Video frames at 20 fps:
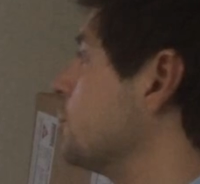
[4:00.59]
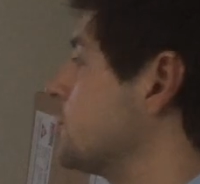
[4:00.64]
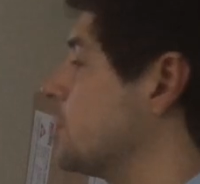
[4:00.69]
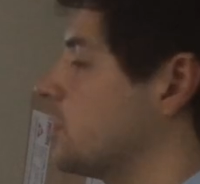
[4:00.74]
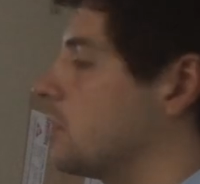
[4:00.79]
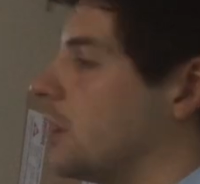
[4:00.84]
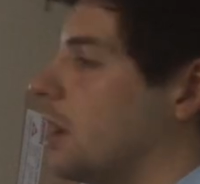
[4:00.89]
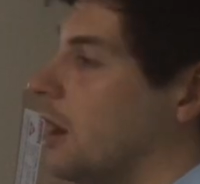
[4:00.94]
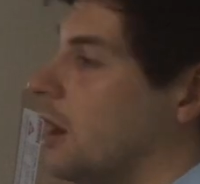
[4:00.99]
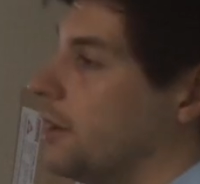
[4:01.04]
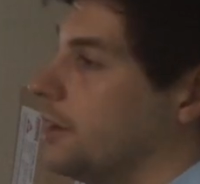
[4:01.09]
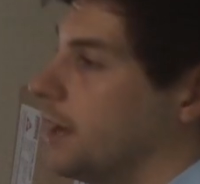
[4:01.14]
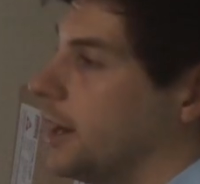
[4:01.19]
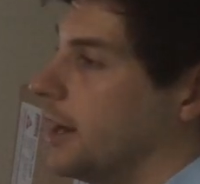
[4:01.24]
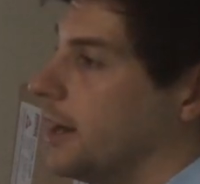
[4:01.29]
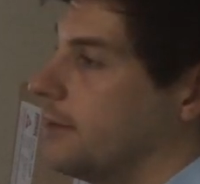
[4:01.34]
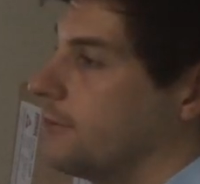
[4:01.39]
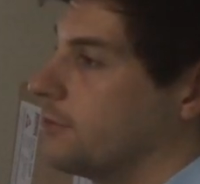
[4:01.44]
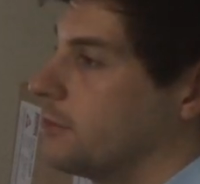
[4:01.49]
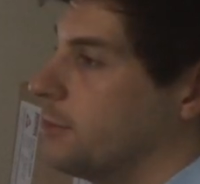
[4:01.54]
also can't
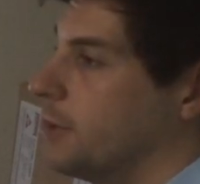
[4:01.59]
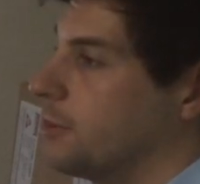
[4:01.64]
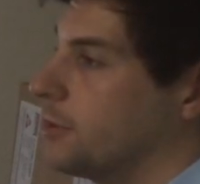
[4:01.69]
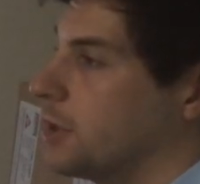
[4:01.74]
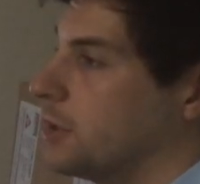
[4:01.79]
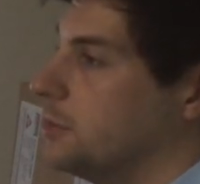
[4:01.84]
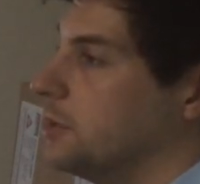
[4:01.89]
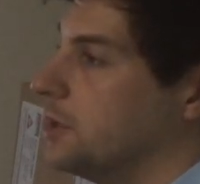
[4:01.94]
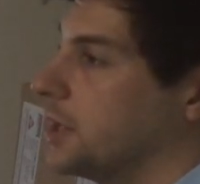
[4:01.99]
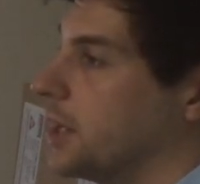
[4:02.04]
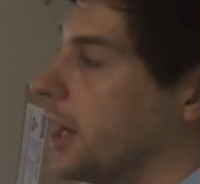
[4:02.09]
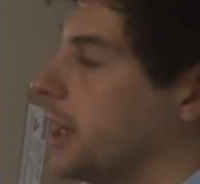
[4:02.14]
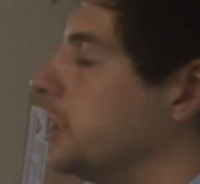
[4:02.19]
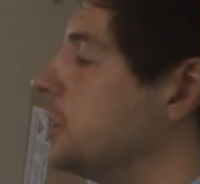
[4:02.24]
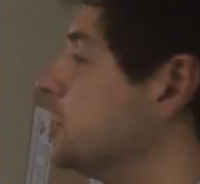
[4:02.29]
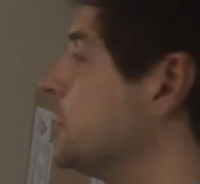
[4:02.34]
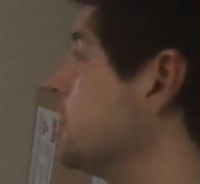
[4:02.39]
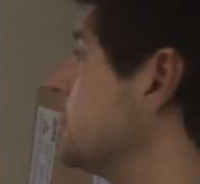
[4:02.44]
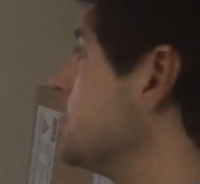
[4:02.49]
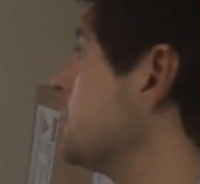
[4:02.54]
have remote
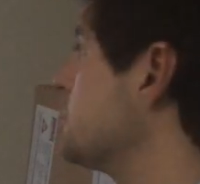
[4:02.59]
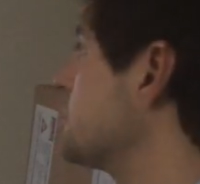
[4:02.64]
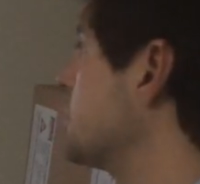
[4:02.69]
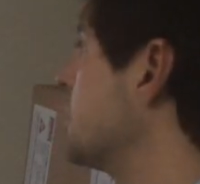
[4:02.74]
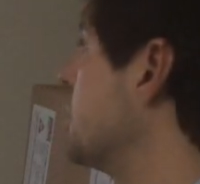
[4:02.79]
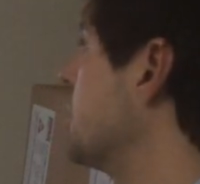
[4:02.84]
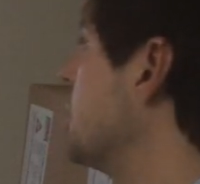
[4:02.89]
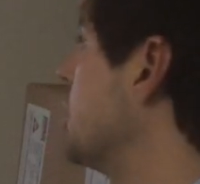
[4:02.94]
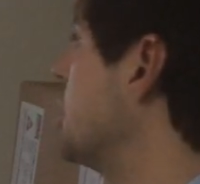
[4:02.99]
communications.